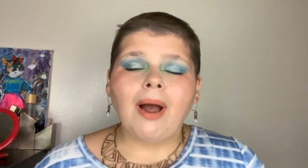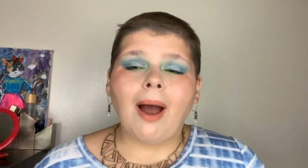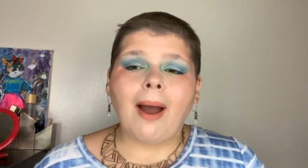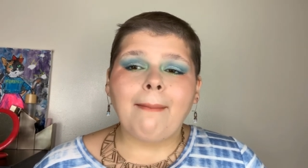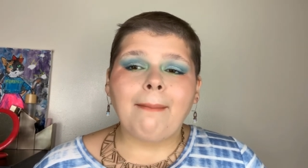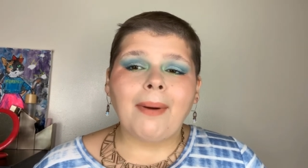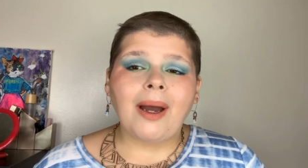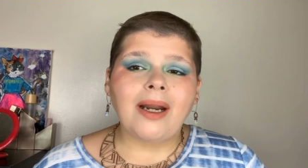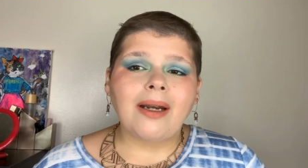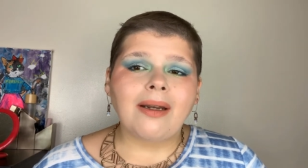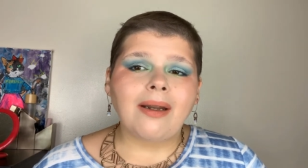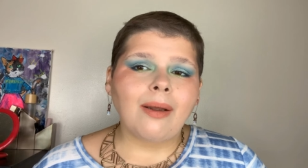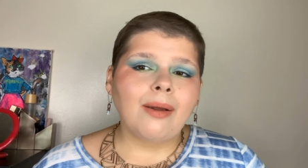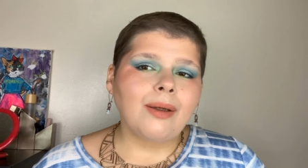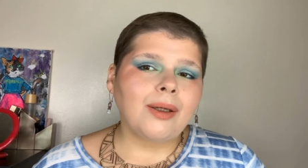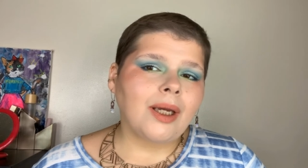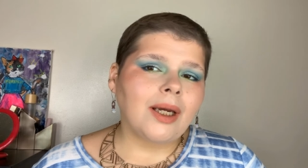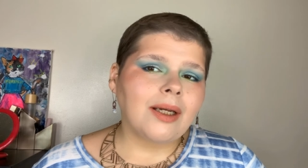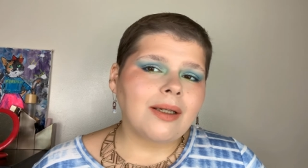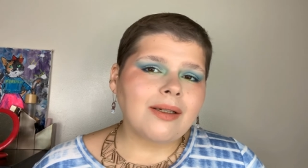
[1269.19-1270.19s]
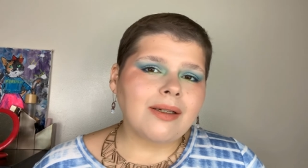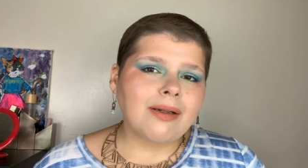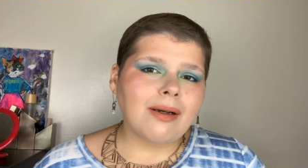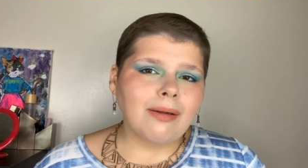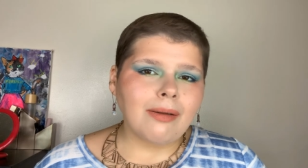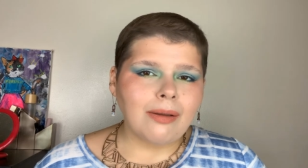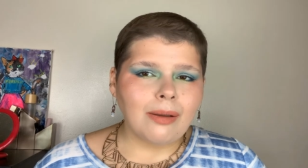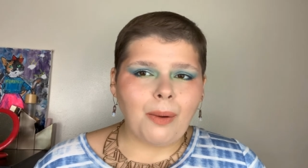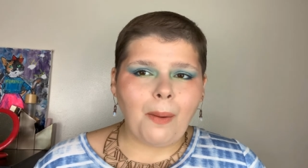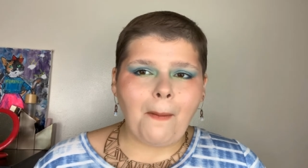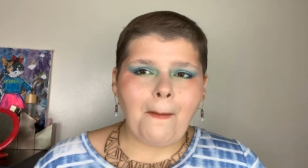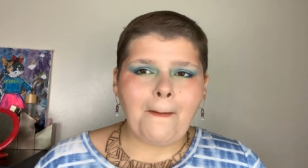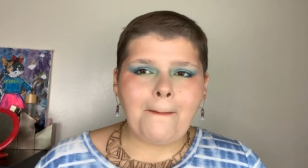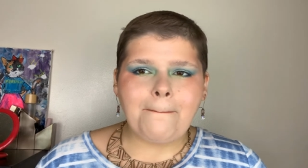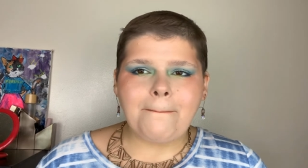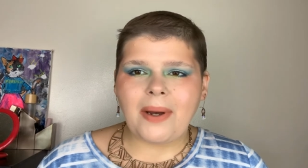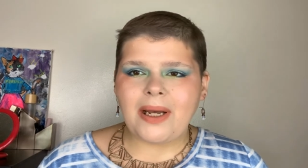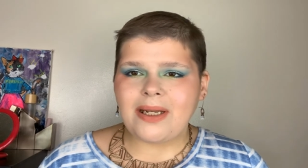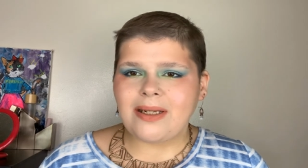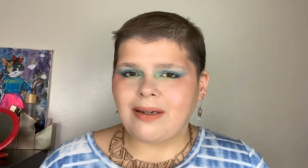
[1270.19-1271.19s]
I might get a little
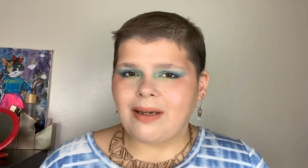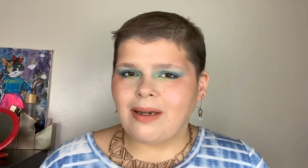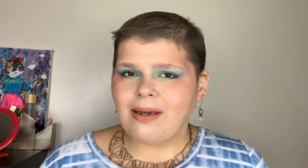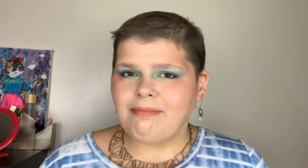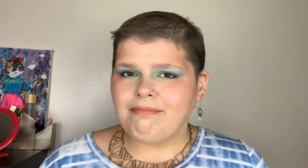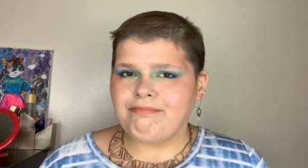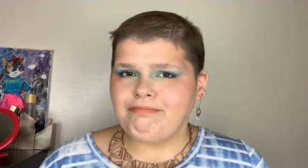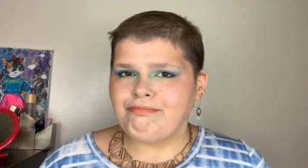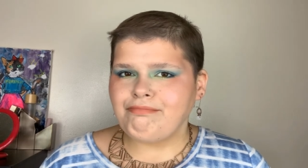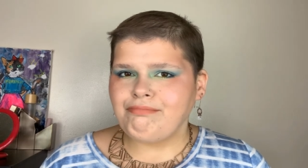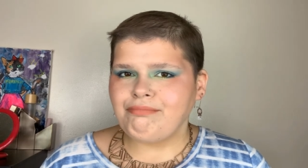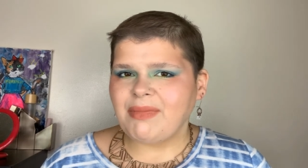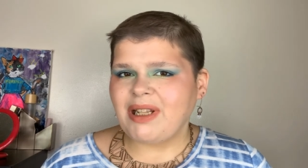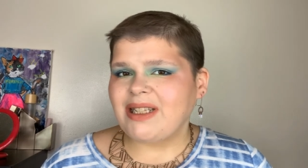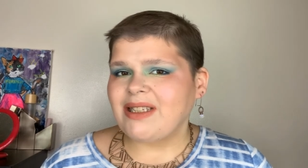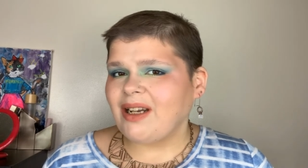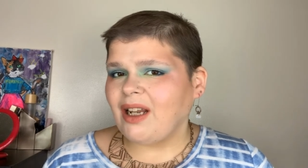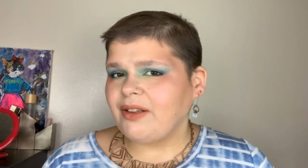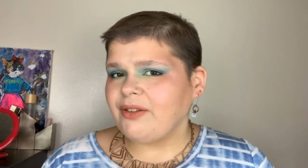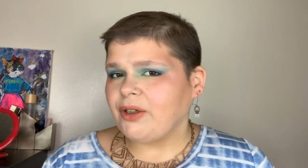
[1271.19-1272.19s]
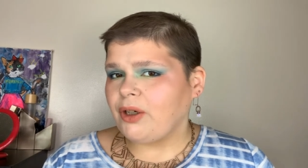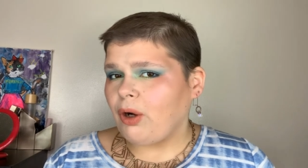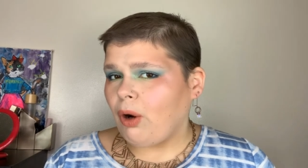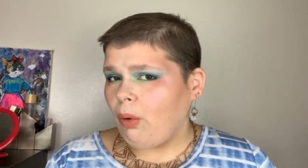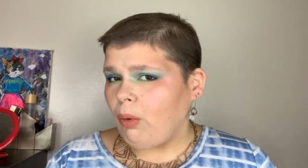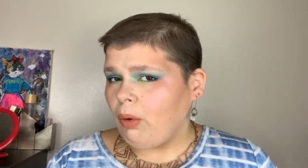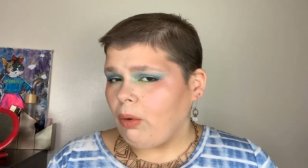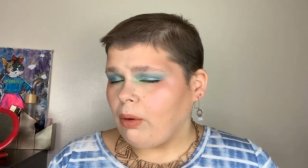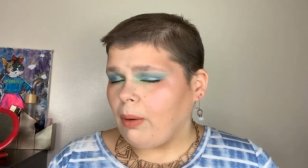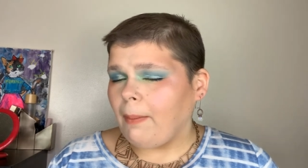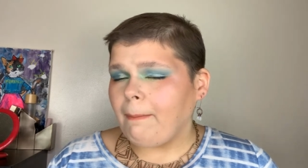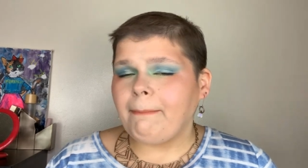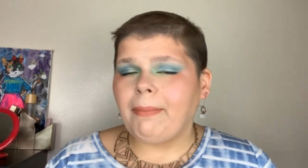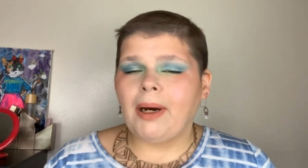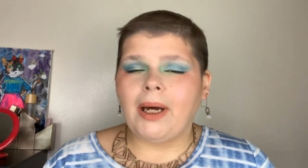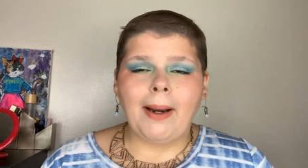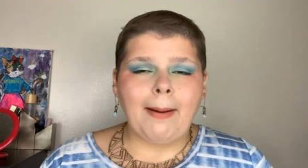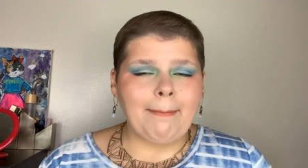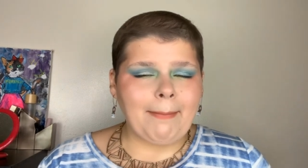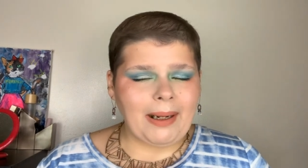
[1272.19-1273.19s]
messy. That's not the goal,
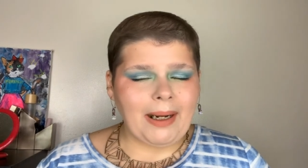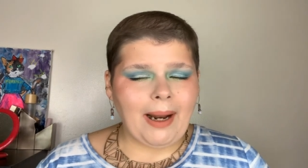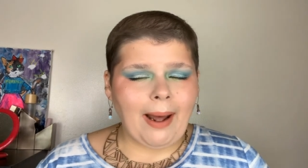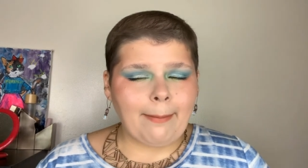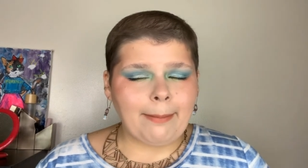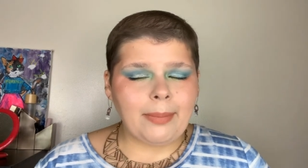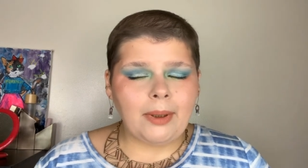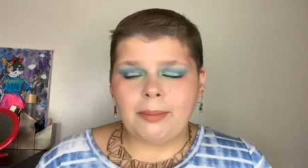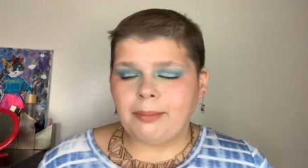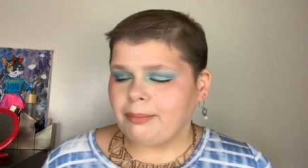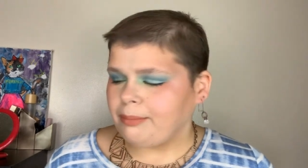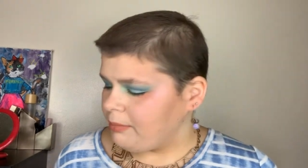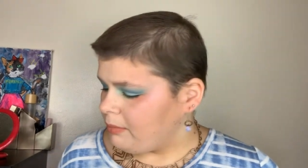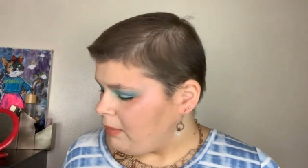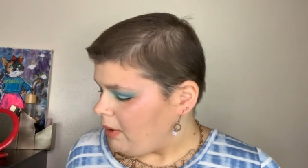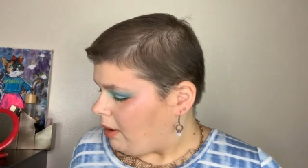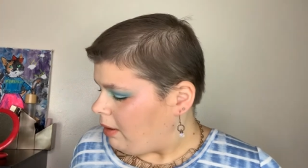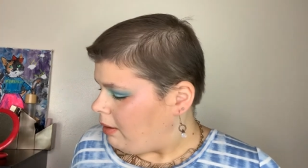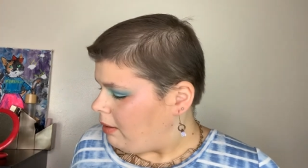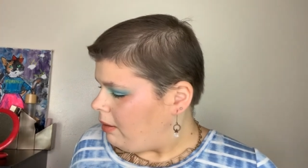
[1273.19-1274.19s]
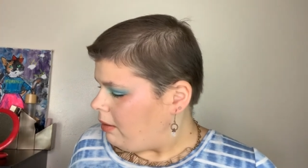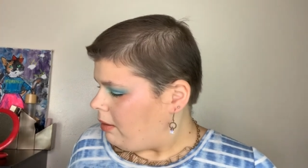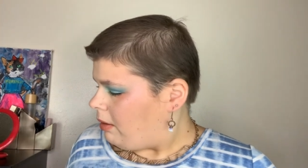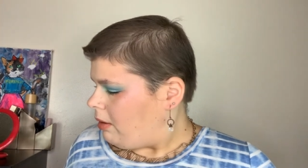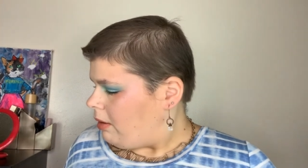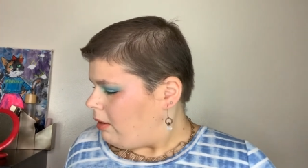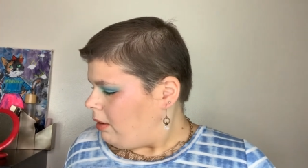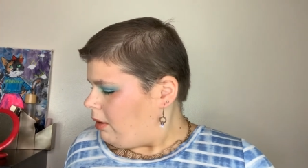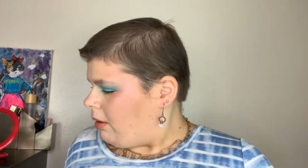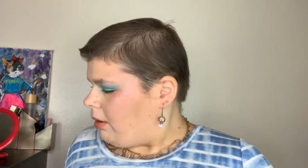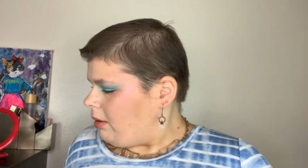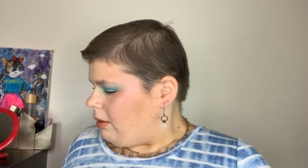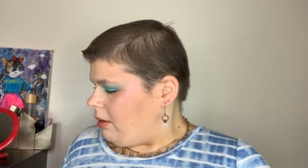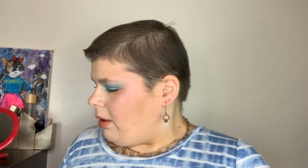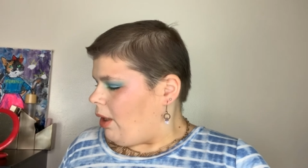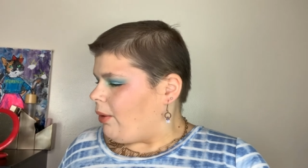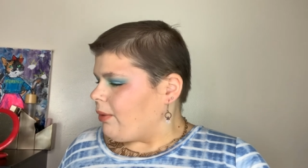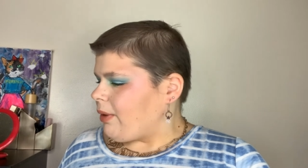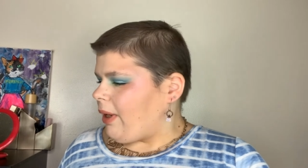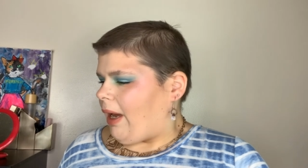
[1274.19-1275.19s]
but it might happen.
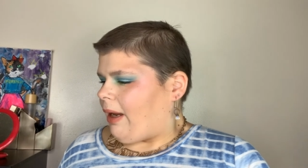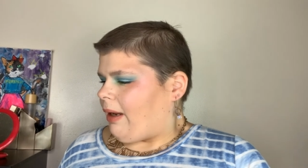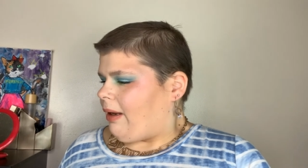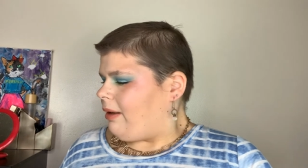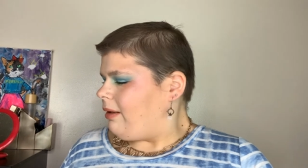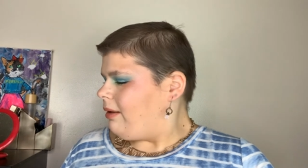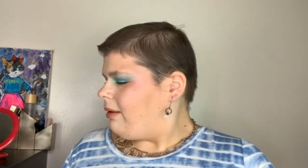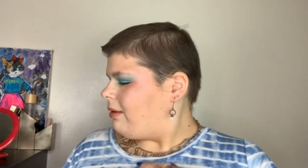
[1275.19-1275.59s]
Okay,